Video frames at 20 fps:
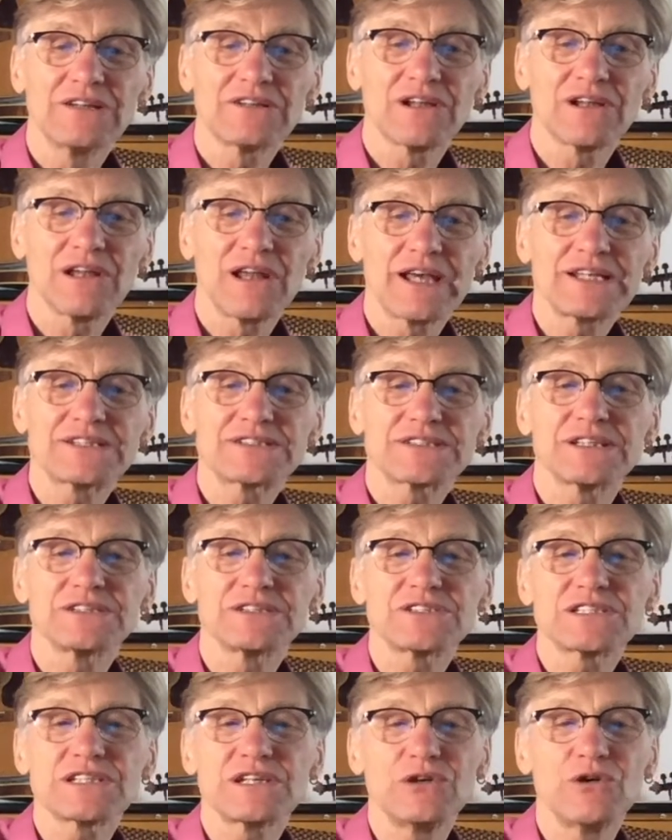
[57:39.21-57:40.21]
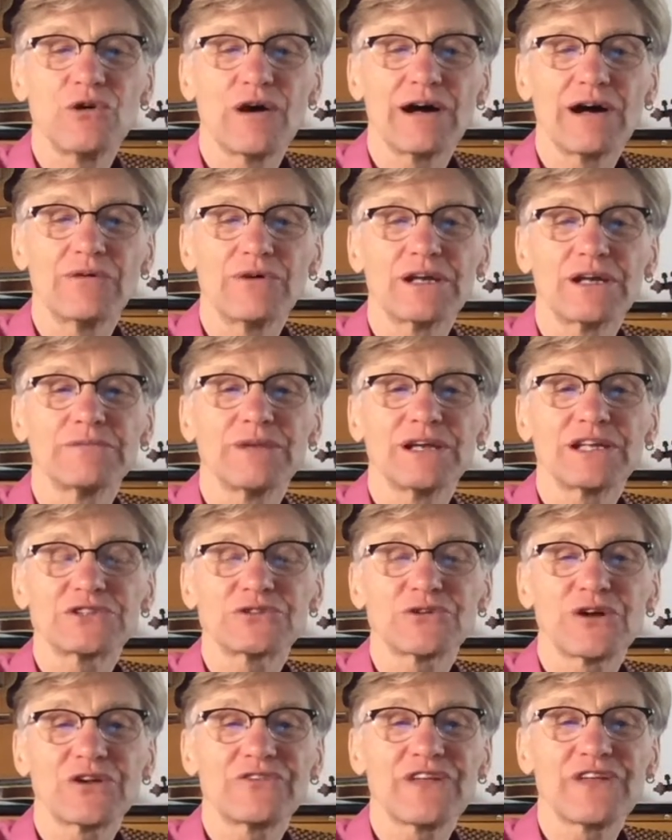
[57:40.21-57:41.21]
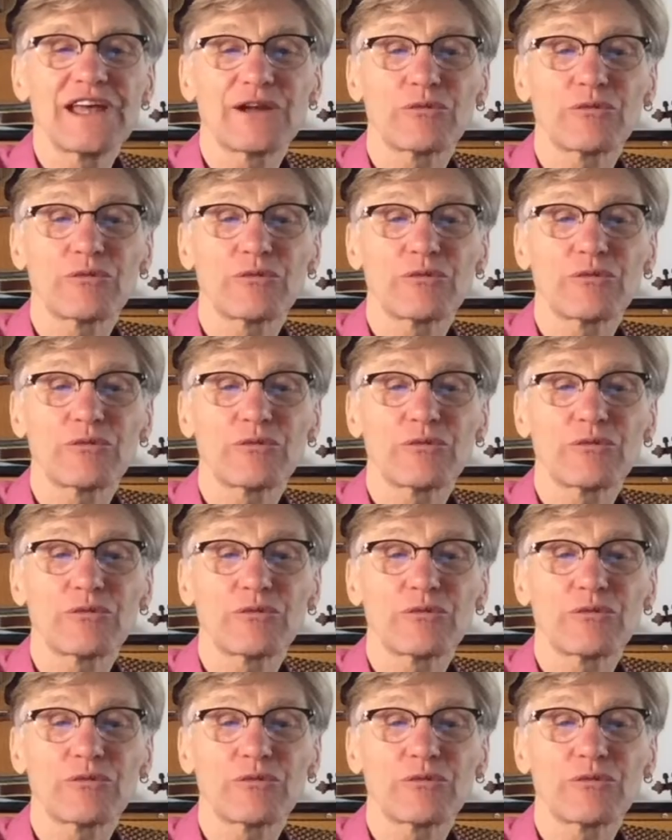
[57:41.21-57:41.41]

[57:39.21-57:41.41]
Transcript: likes and see who I want to make sure I thank.